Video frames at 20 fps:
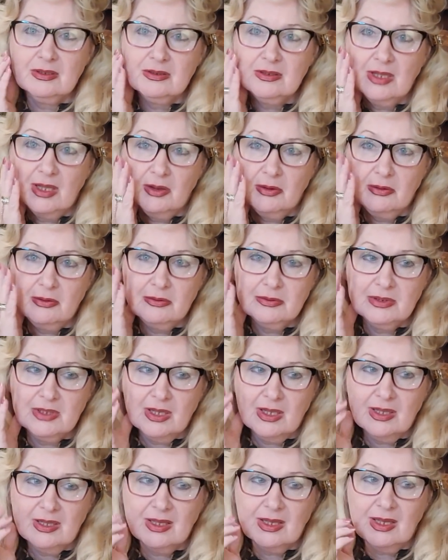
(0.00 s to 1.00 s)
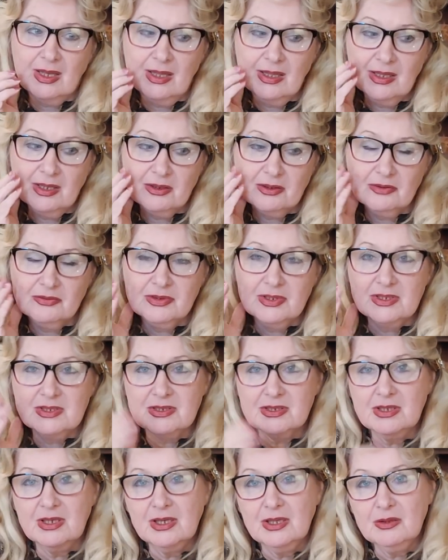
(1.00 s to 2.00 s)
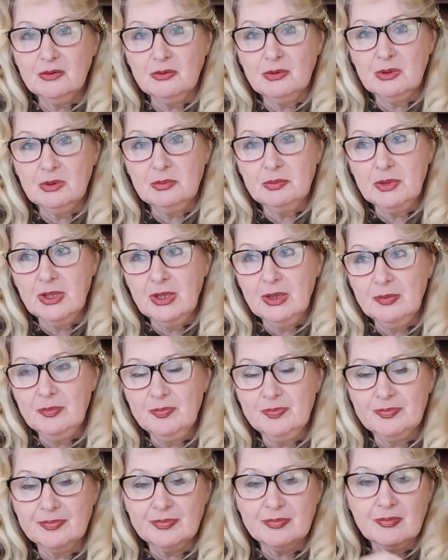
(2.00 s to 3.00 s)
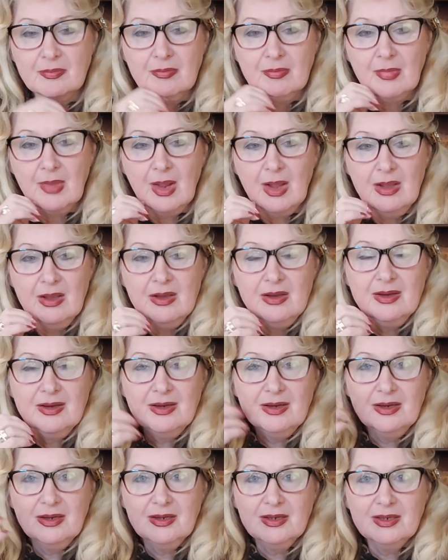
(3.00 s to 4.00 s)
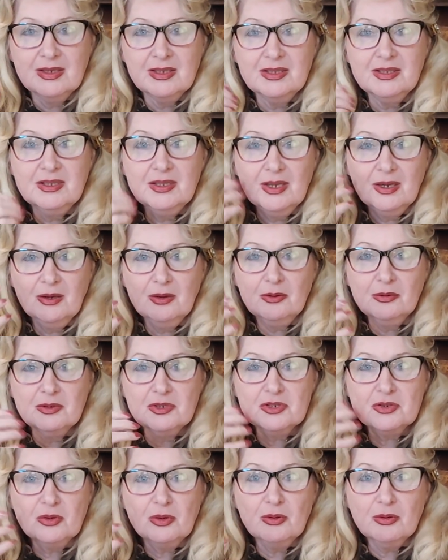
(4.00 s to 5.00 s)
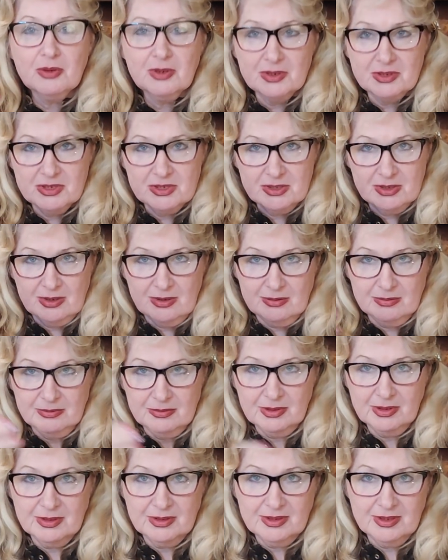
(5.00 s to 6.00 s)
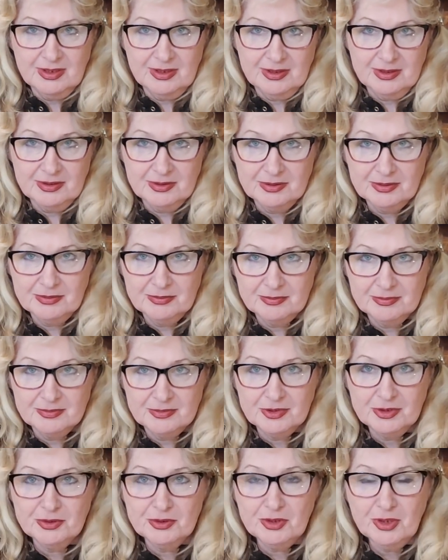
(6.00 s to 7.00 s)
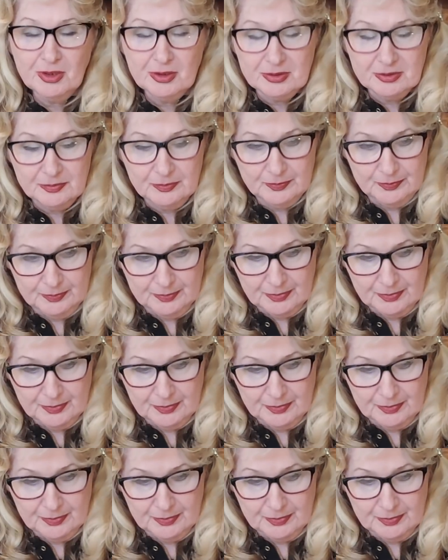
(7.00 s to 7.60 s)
The color of the skin will be yellowish orangey, like dun dun.